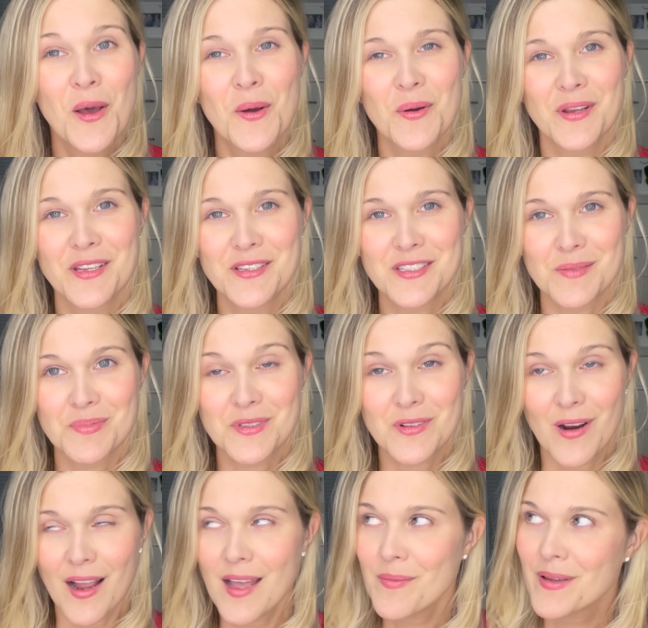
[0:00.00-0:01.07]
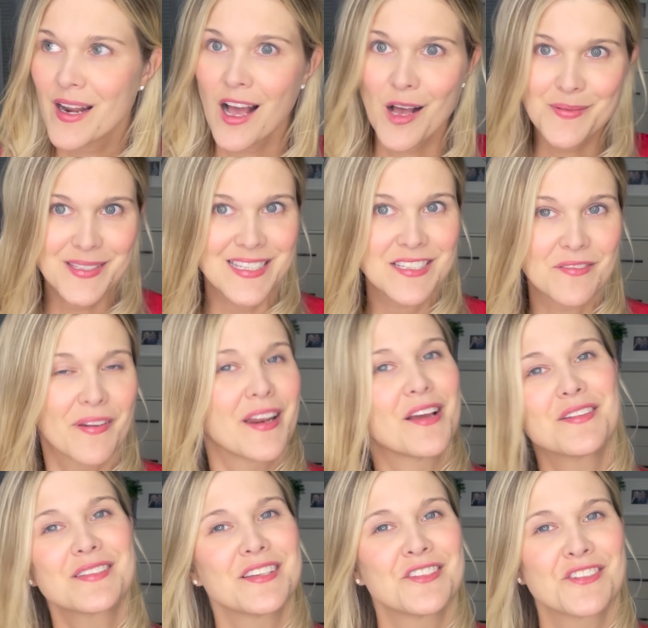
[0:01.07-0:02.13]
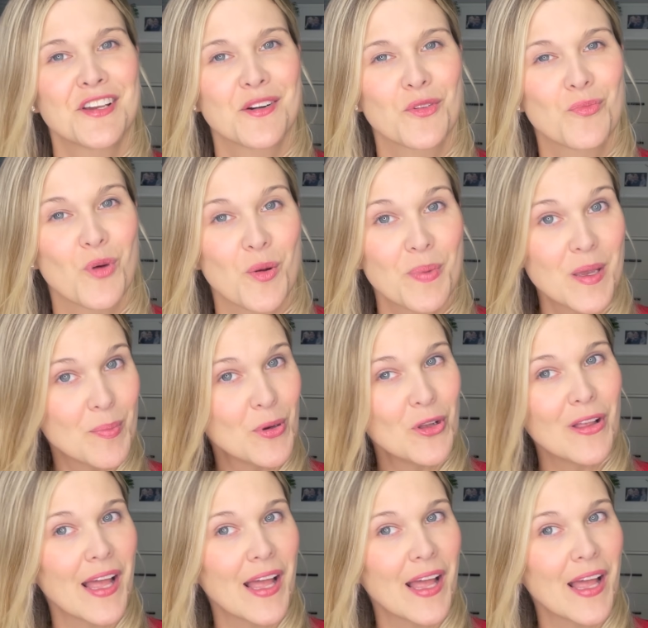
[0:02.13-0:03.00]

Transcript: When you subscribe, it helps these videos get shared with more people,